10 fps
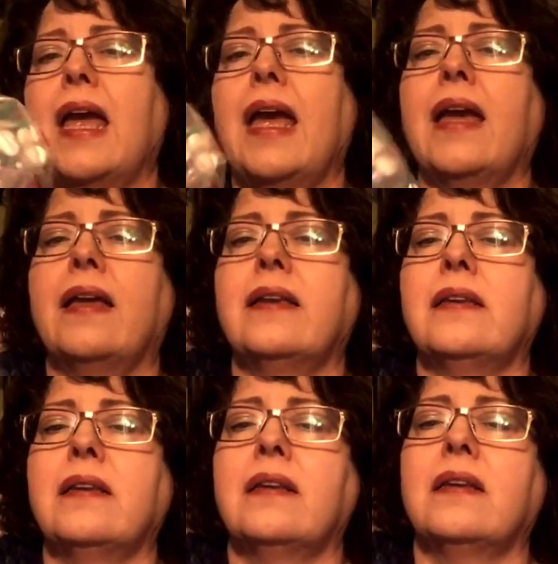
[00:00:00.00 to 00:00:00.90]

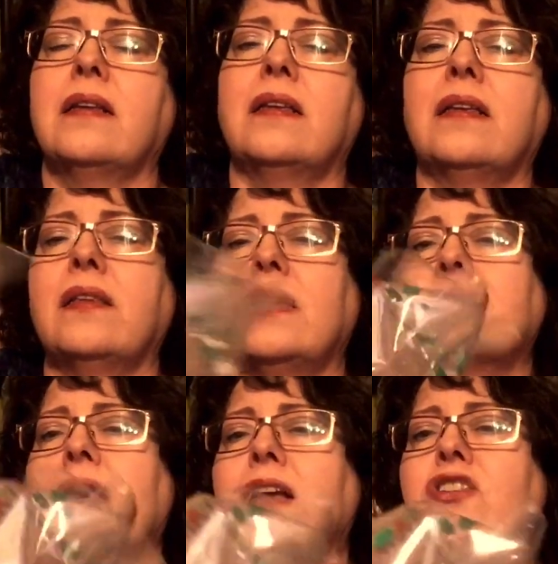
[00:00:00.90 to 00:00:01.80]
And
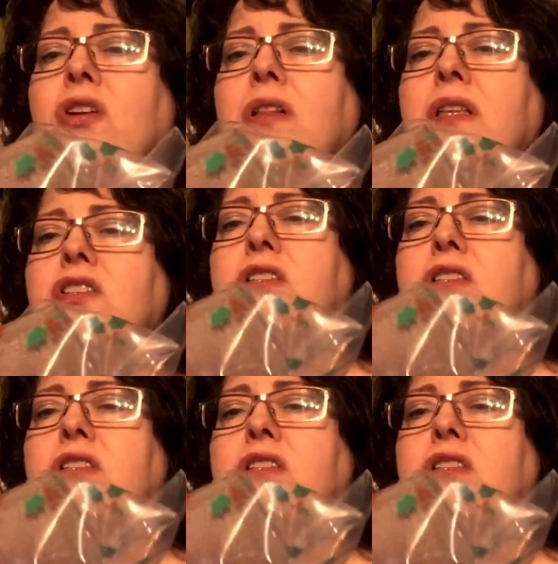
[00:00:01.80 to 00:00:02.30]
it's hot chocolate.